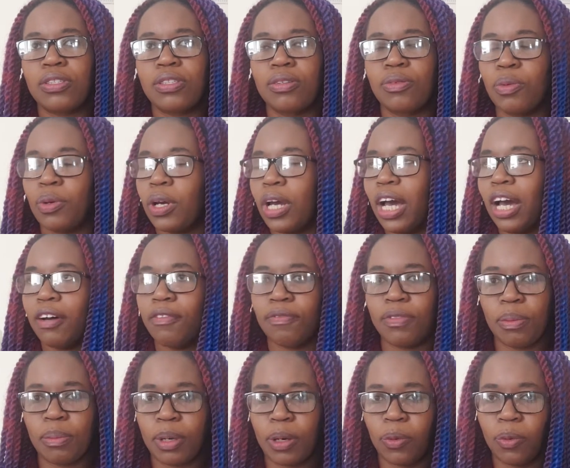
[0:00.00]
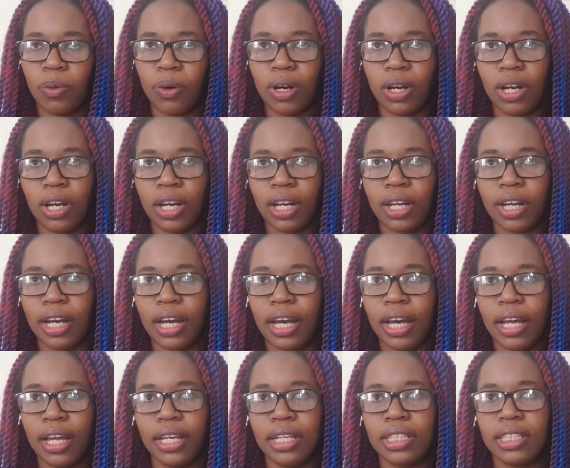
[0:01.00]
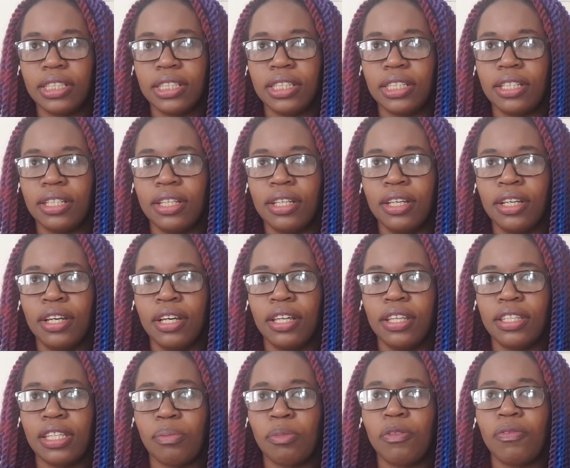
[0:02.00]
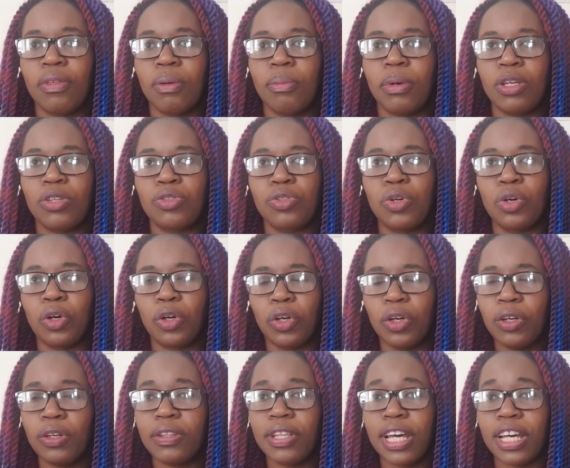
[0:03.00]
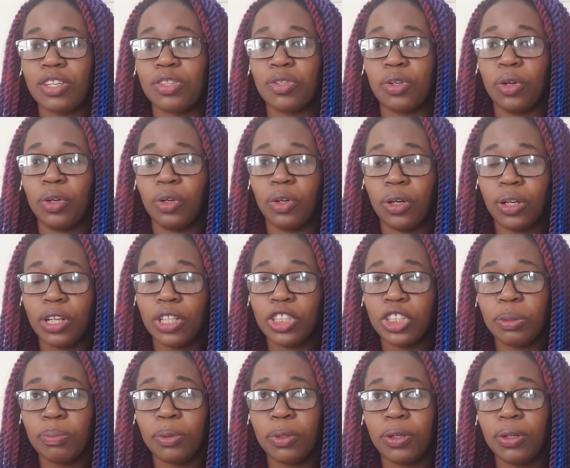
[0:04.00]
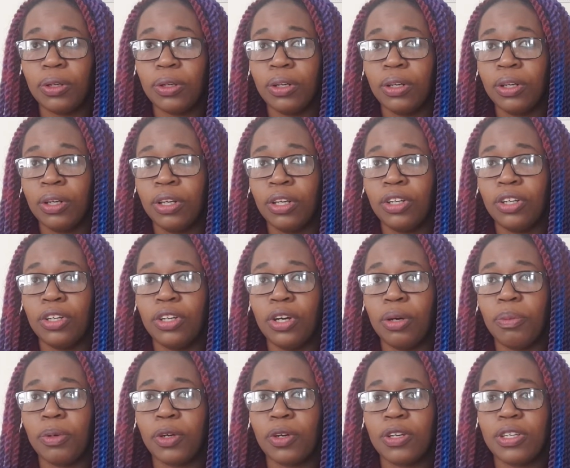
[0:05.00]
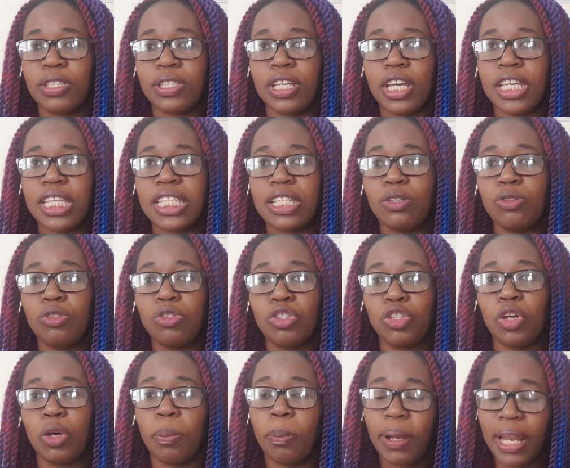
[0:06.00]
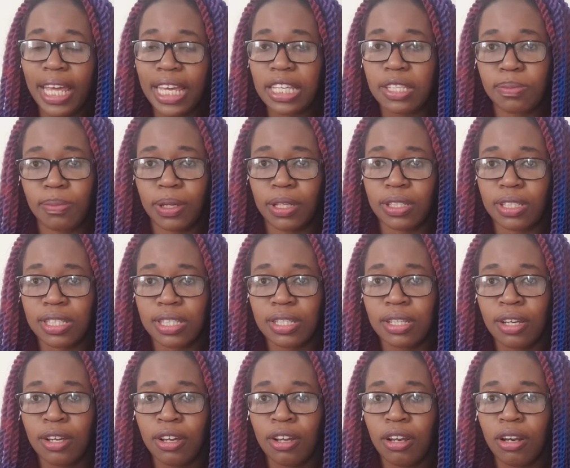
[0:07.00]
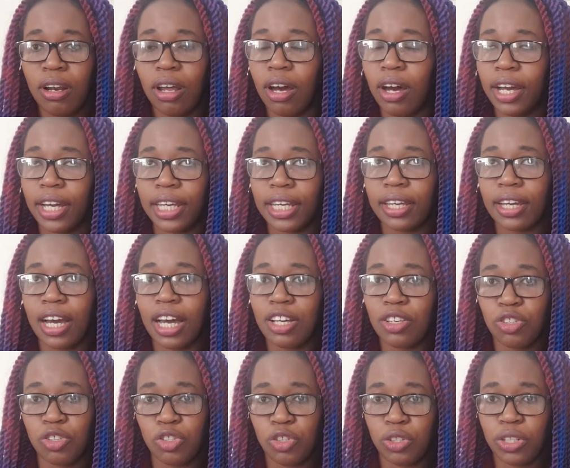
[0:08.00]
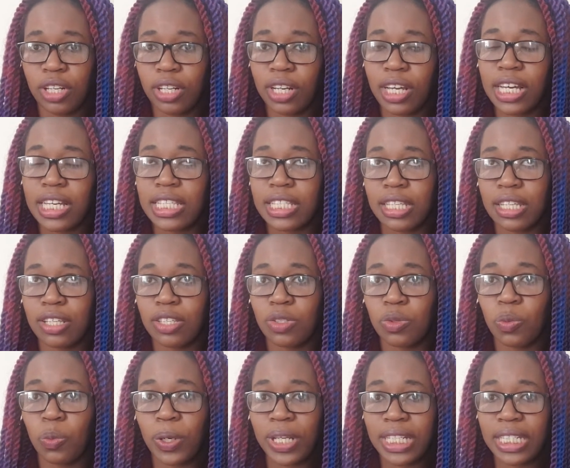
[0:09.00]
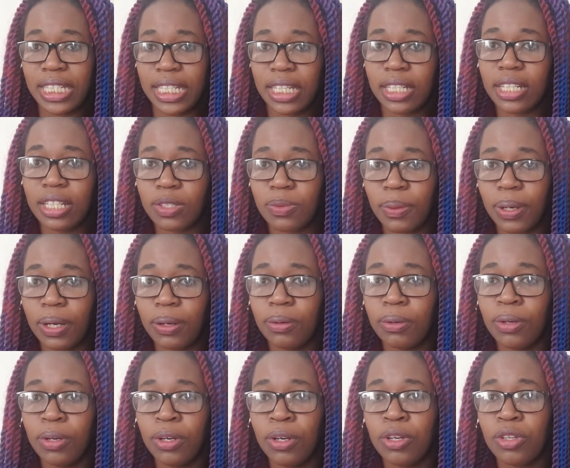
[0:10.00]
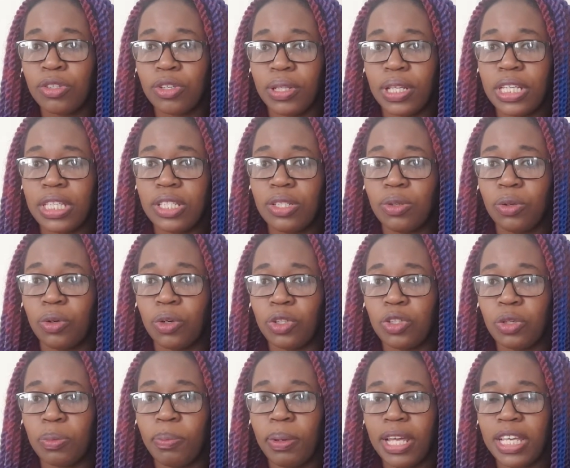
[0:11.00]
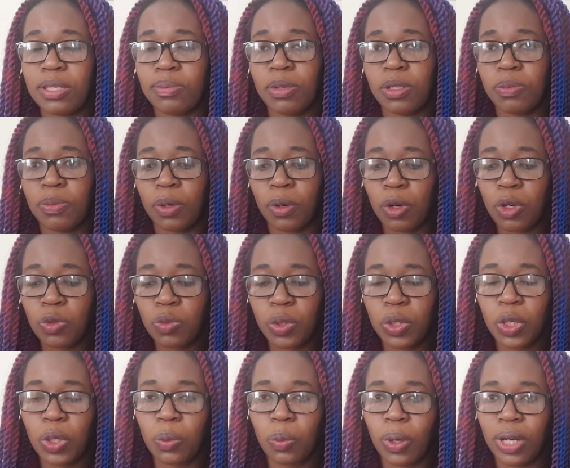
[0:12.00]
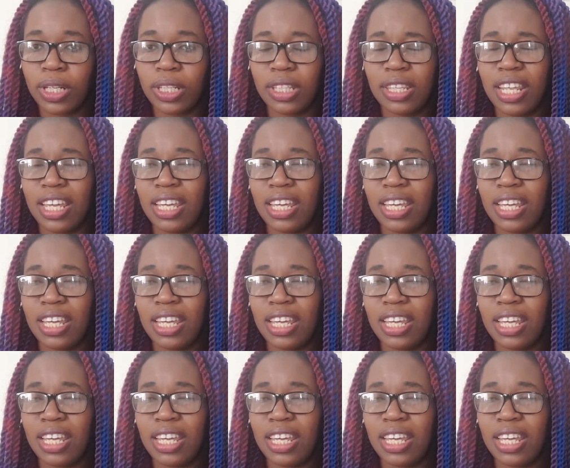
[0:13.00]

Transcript: we have them at work, and some of them are so good, they're so knowledgeable, because they still do placements. Like as student nurses, we did as well. So they still go to placements because we don't want